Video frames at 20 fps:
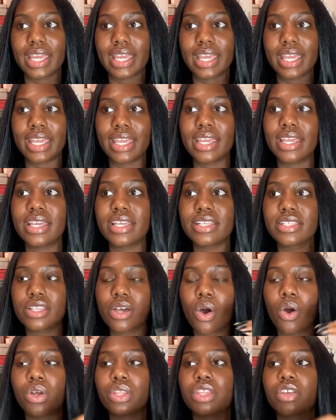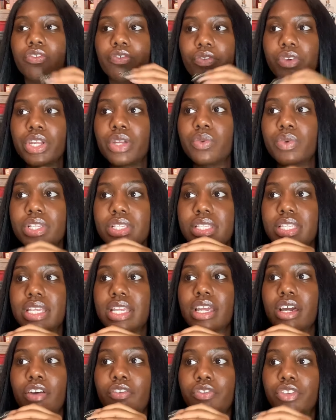is on the
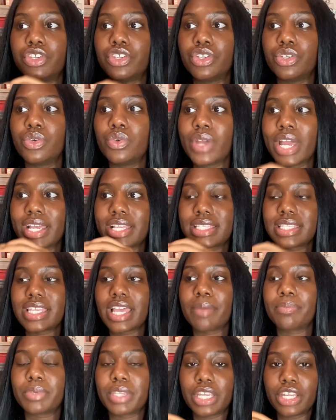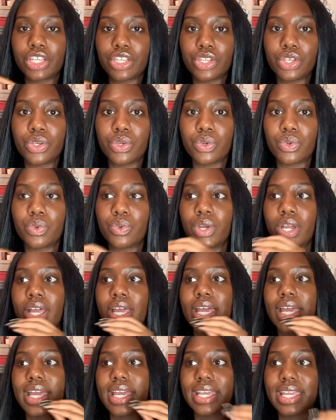frequency of you accepting you,
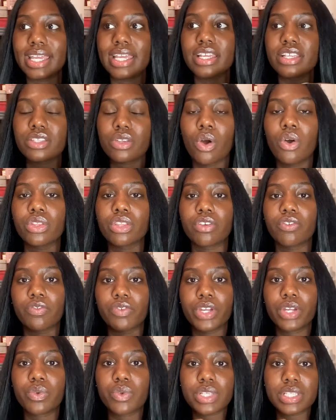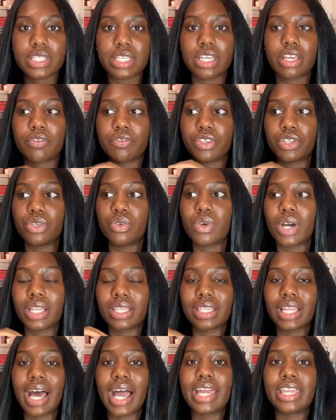is on the frequency of you
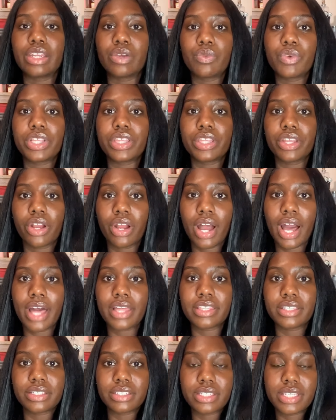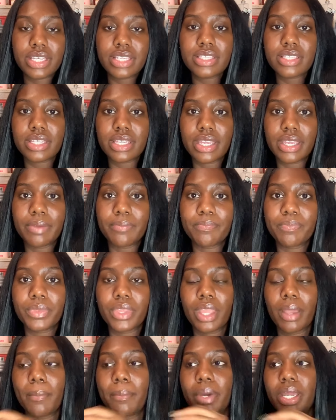aligning with your authenticity.
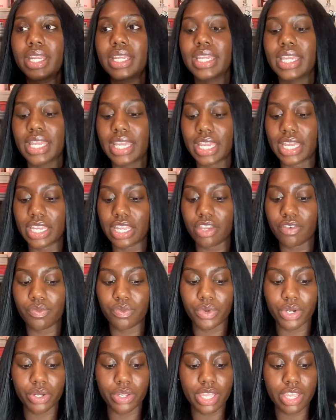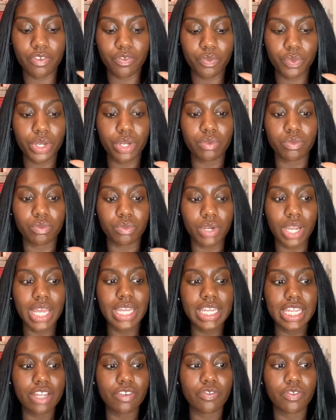But again, if we're
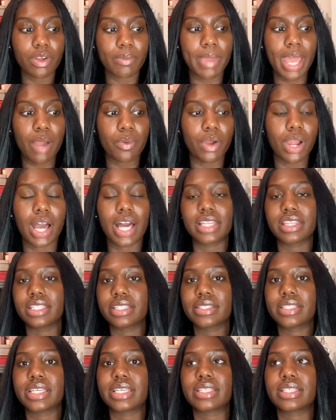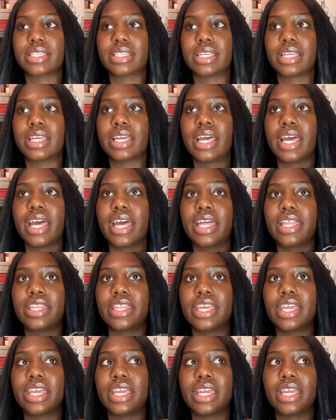running from our authenticity,
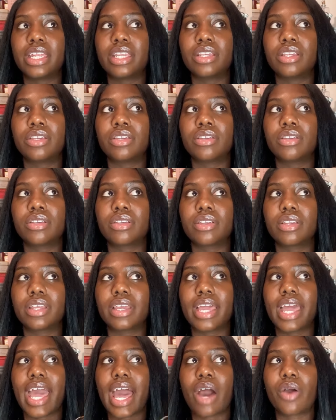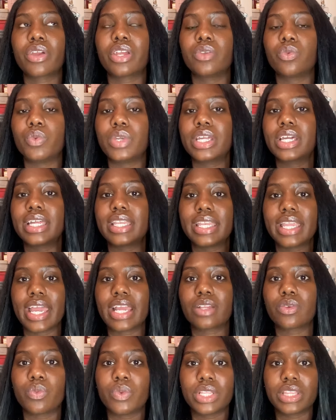then how can we
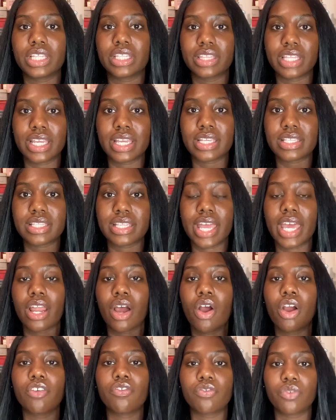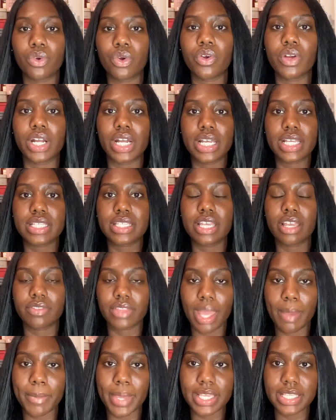connect with the things that are for us, if
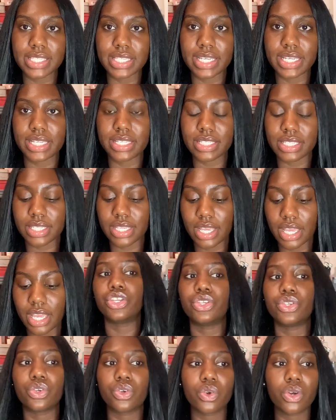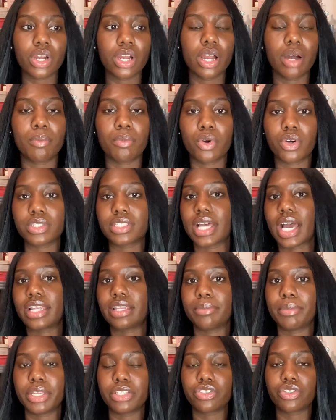that makes sense? You're a
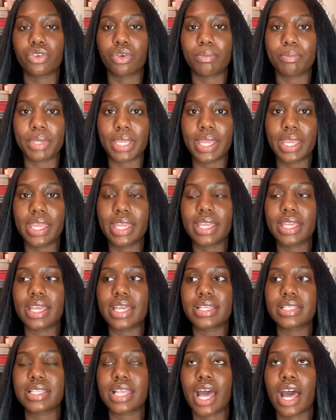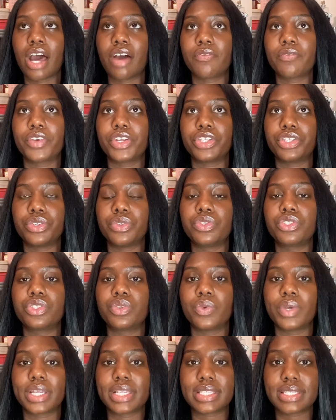multidimensional being. It's time for you
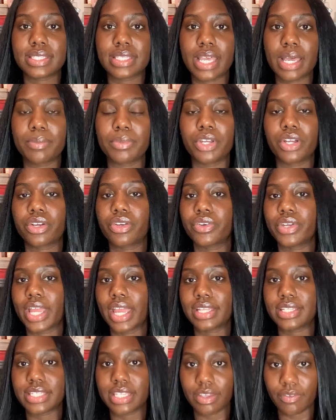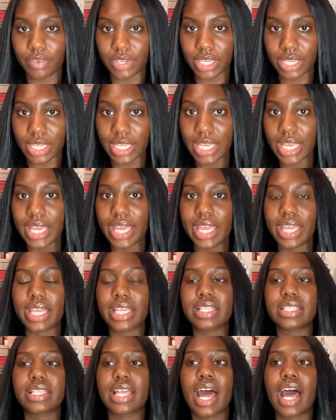to accept your creativity.
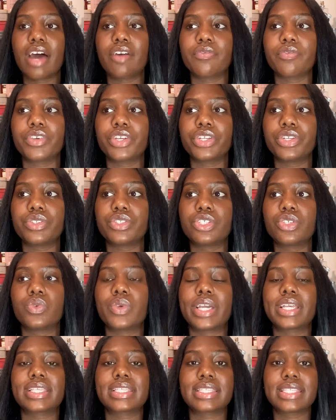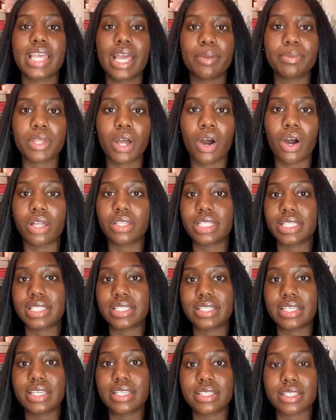It's time for you to accept all the
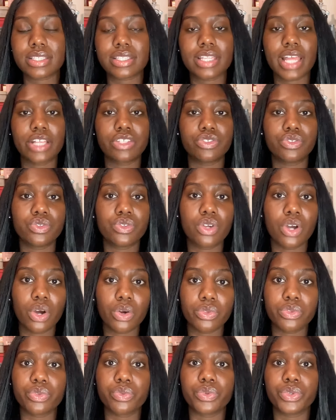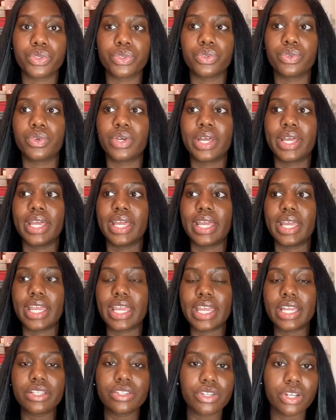seasons that you go through
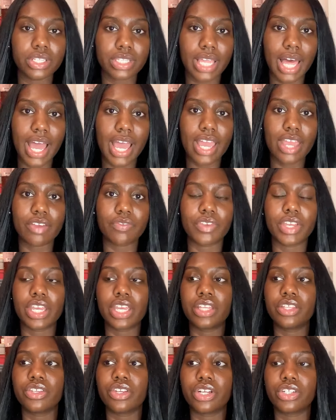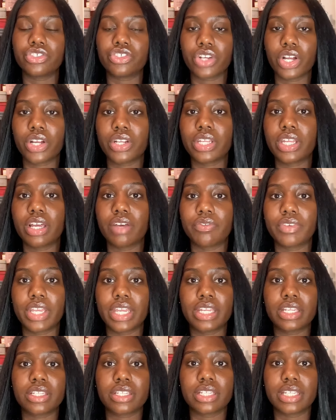in your life, in your journey of
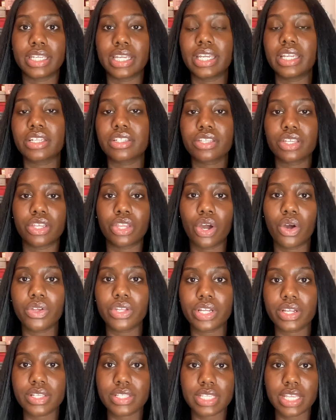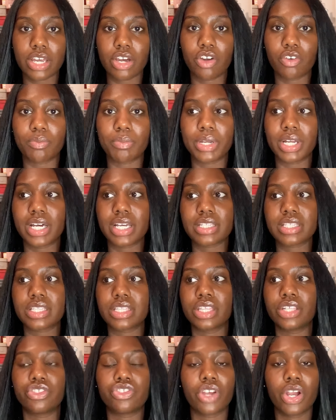getting to know yourself, because
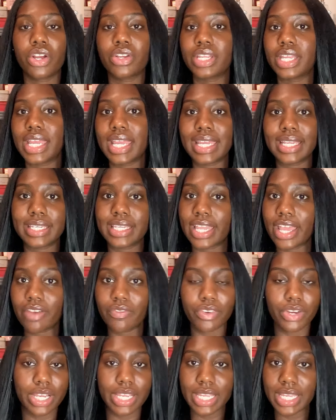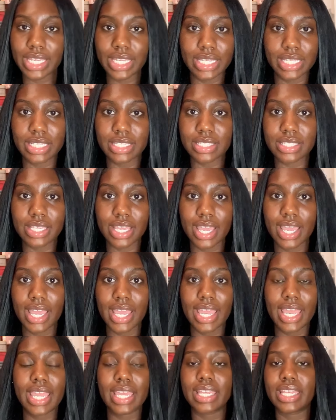the journey, it never ends.
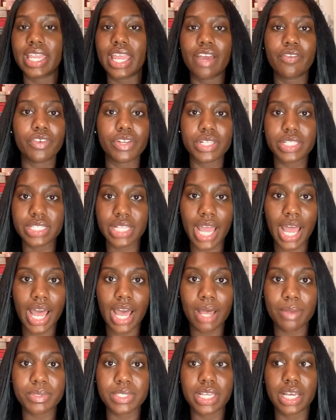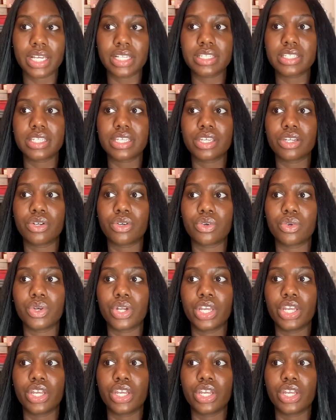It never stops until